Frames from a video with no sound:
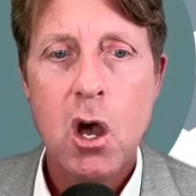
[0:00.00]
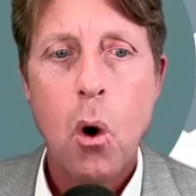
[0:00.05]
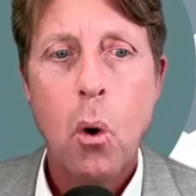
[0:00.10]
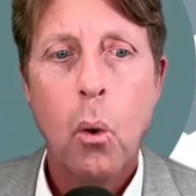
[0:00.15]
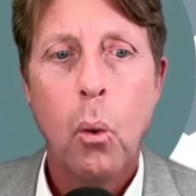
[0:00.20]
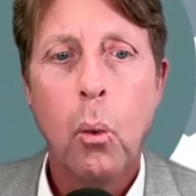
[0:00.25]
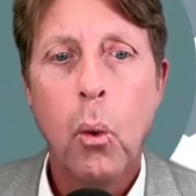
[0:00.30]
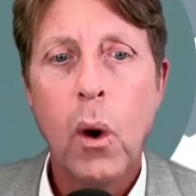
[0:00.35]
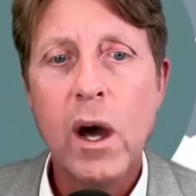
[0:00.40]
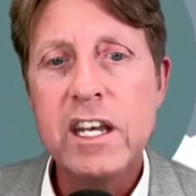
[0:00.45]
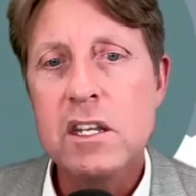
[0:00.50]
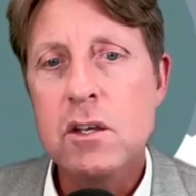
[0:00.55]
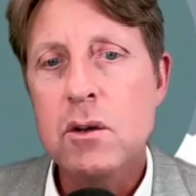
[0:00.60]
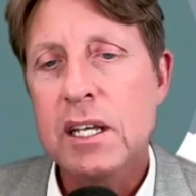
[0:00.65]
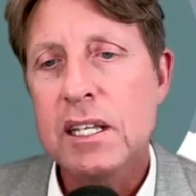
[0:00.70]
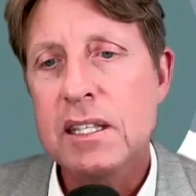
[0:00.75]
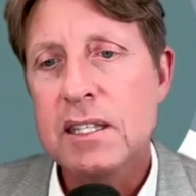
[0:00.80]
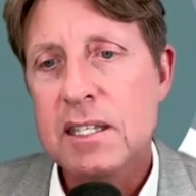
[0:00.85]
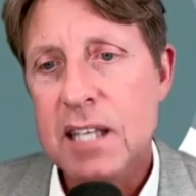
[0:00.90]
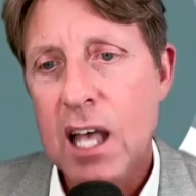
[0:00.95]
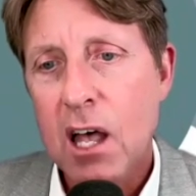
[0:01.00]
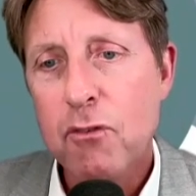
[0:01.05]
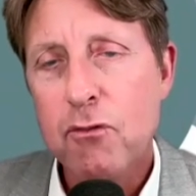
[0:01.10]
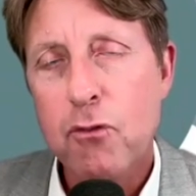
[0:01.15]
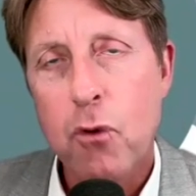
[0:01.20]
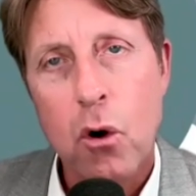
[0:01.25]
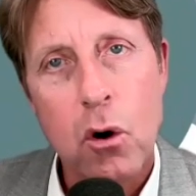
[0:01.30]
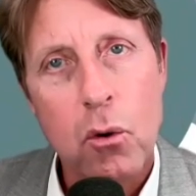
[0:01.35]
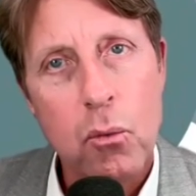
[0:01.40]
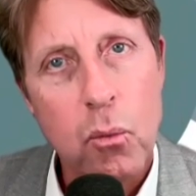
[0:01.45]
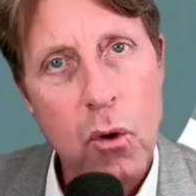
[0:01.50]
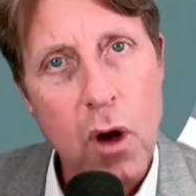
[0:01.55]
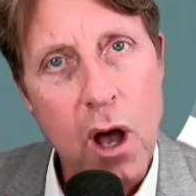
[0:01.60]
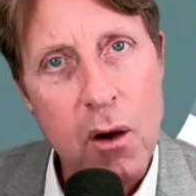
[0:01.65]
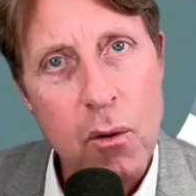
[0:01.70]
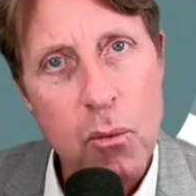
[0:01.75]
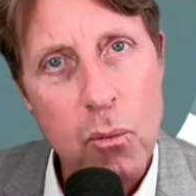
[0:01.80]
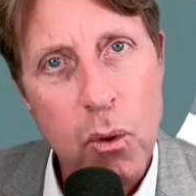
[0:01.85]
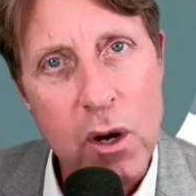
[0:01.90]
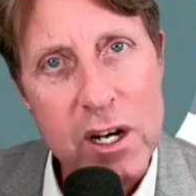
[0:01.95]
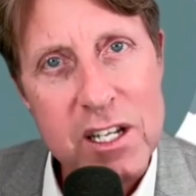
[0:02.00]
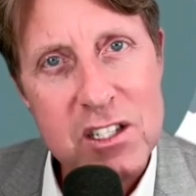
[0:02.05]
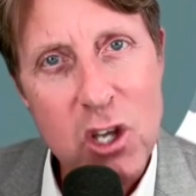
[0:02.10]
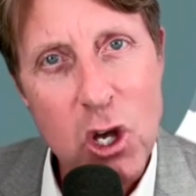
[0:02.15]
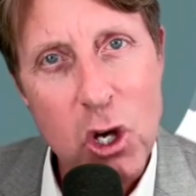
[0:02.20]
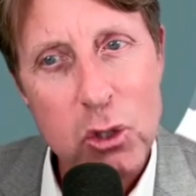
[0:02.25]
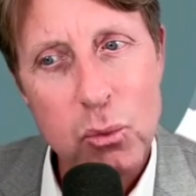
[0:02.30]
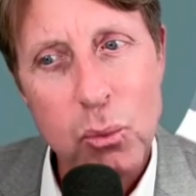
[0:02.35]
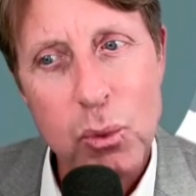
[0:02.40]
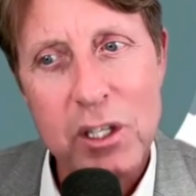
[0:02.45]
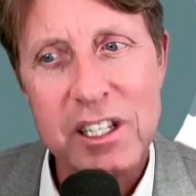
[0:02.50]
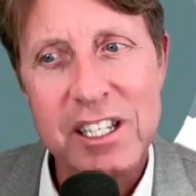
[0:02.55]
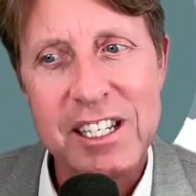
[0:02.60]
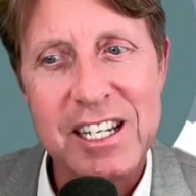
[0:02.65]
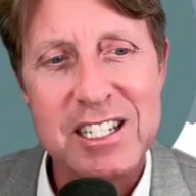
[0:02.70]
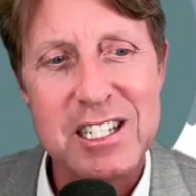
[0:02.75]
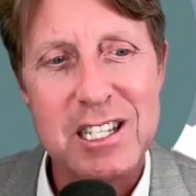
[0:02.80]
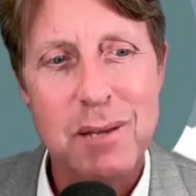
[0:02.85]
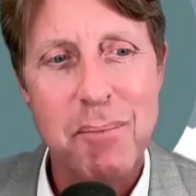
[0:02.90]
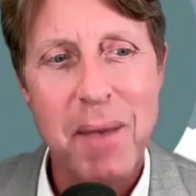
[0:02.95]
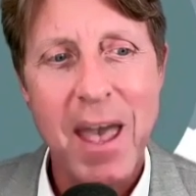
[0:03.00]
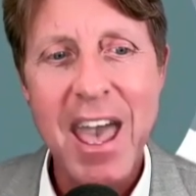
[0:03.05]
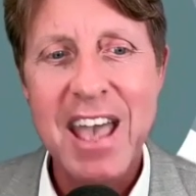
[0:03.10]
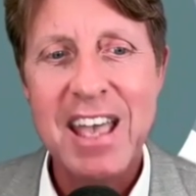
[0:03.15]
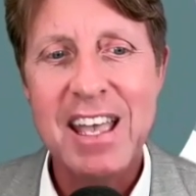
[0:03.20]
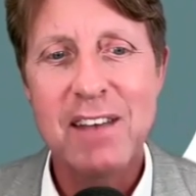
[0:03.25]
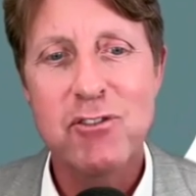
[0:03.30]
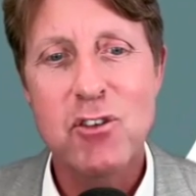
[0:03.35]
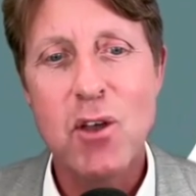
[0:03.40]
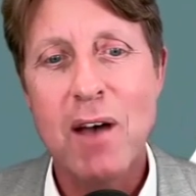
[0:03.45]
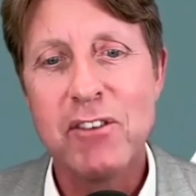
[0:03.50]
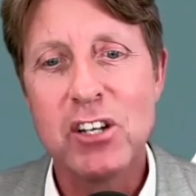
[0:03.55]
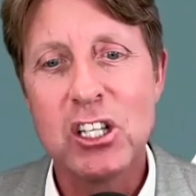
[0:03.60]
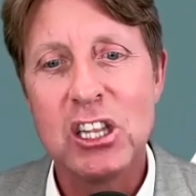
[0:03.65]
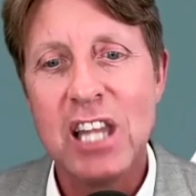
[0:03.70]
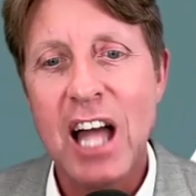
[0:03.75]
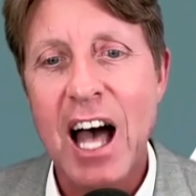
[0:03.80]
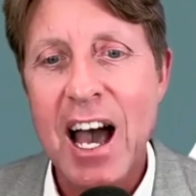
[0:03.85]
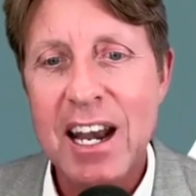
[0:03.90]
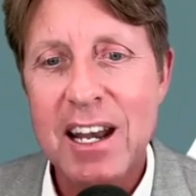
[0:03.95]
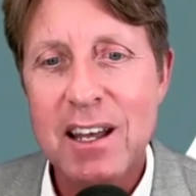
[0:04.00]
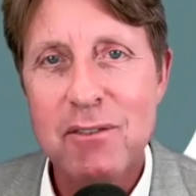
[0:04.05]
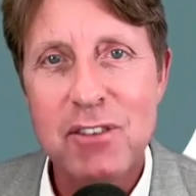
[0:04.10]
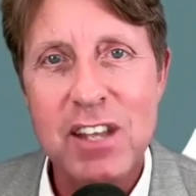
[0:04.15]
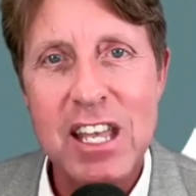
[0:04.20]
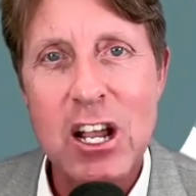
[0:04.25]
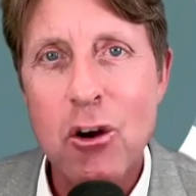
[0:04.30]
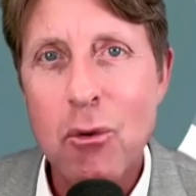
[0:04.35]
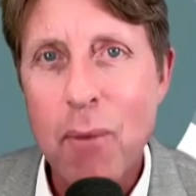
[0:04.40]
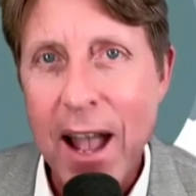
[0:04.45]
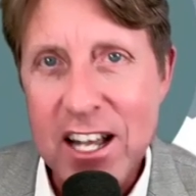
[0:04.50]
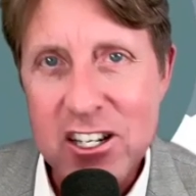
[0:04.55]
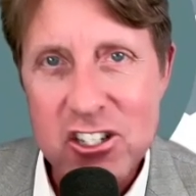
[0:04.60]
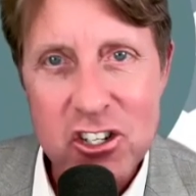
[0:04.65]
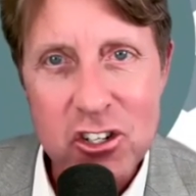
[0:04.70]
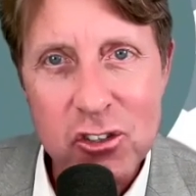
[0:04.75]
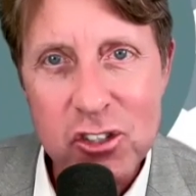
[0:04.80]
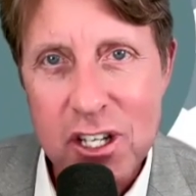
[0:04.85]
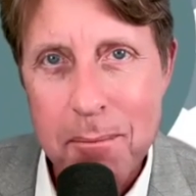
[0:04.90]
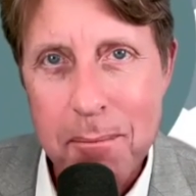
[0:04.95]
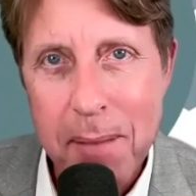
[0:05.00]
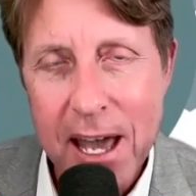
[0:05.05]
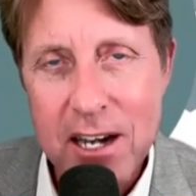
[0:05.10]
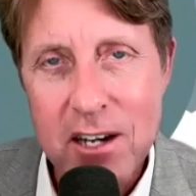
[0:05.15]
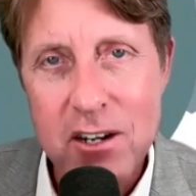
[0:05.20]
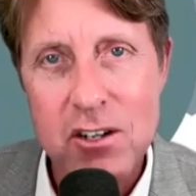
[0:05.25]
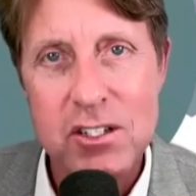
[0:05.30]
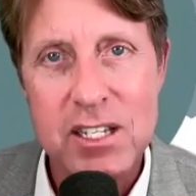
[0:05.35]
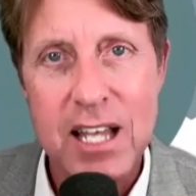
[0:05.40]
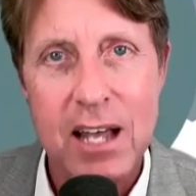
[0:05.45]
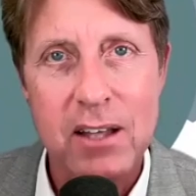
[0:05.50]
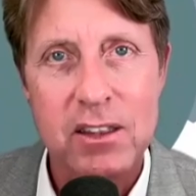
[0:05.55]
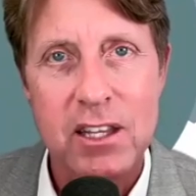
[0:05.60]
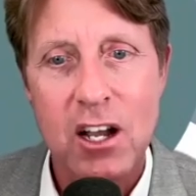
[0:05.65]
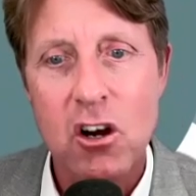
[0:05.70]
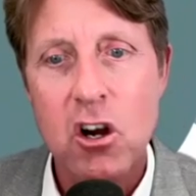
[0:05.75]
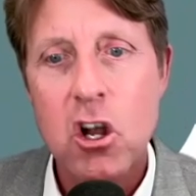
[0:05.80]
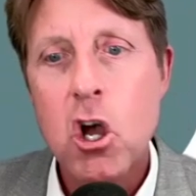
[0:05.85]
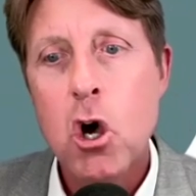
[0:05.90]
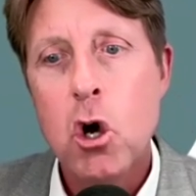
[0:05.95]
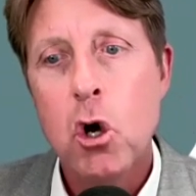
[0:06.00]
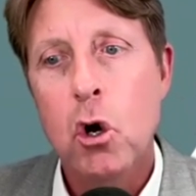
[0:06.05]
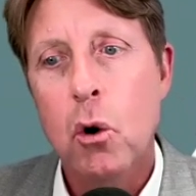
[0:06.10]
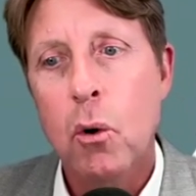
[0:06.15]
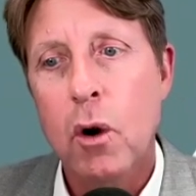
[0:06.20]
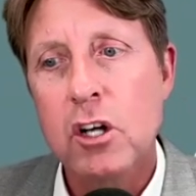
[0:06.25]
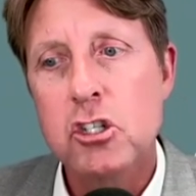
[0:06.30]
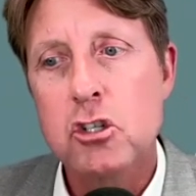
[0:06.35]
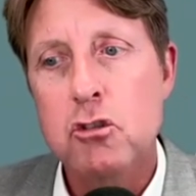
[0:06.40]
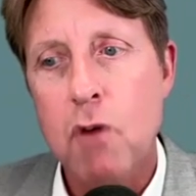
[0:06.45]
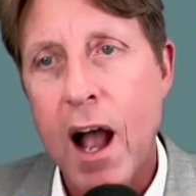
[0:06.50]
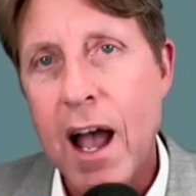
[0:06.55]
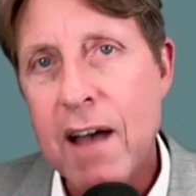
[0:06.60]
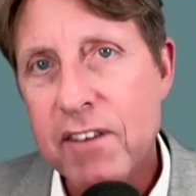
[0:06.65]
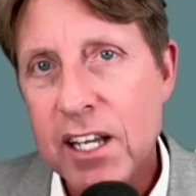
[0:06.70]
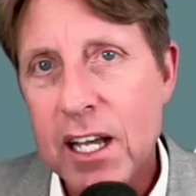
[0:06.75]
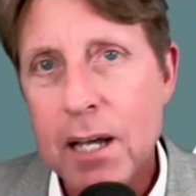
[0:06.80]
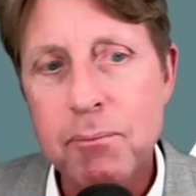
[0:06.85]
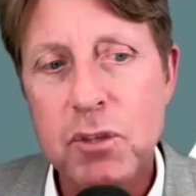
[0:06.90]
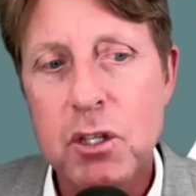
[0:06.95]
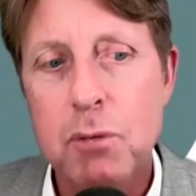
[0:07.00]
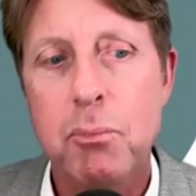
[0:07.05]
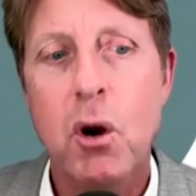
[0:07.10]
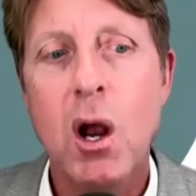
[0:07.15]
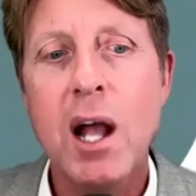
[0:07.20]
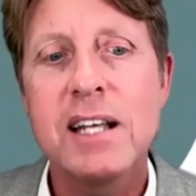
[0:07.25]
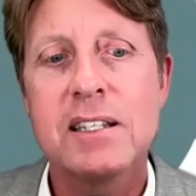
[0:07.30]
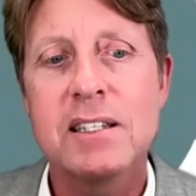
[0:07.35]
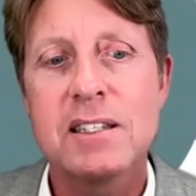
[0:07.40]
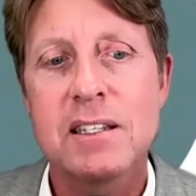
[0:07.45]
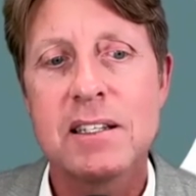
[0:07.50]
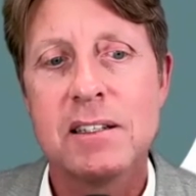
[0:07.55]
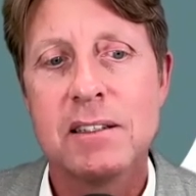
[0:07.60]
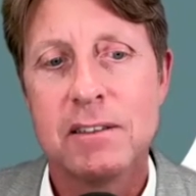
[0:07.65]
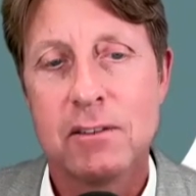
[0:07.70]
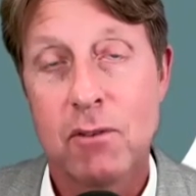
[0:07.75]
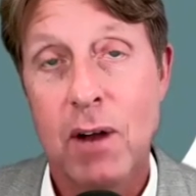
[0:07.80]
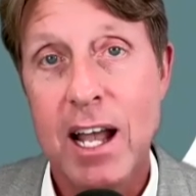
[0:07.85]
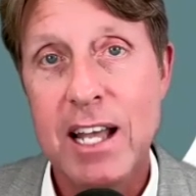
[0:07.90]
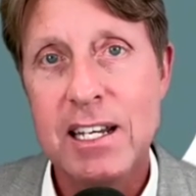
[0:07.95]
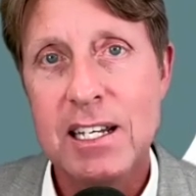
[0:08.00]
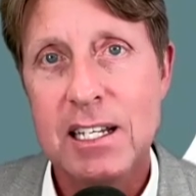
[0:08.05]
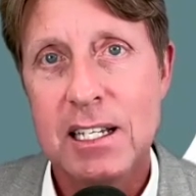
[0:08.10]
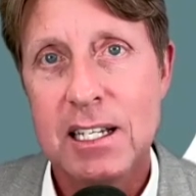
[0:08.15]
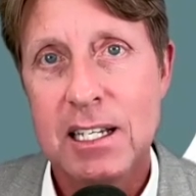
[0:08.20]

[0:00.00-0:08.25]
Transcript: What you can sell for, what is called willingness to pay. If you have a lot of irrational competitors out there who are driving up the price, right?